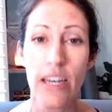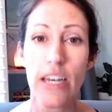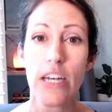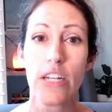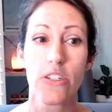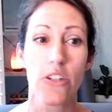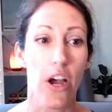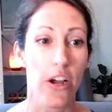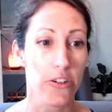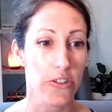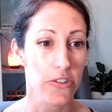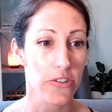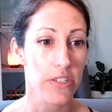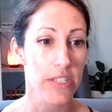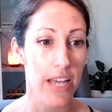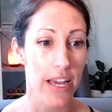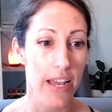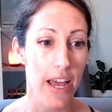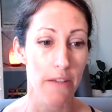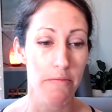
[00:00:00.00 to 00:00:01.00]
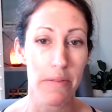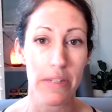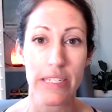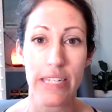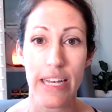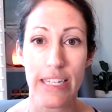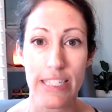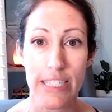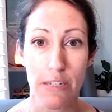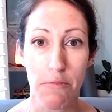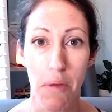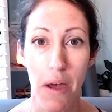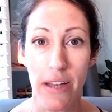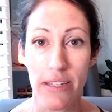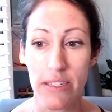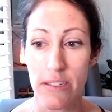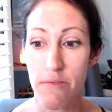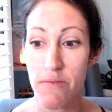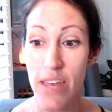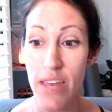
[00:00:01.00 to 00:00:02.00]
doctors that have been tested
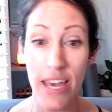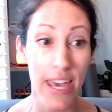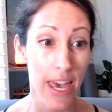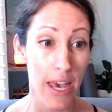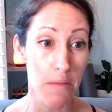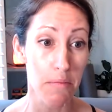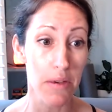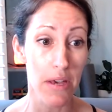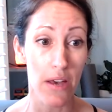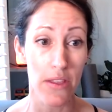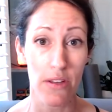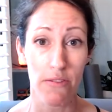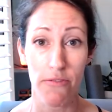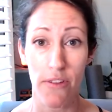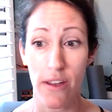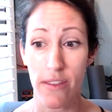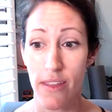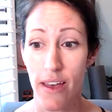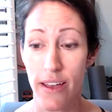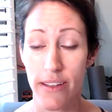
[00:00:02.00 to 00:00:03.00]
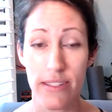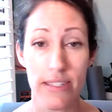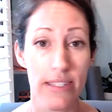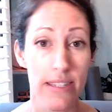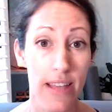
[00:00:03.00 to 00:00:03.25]
positive. They can't be on the front lines.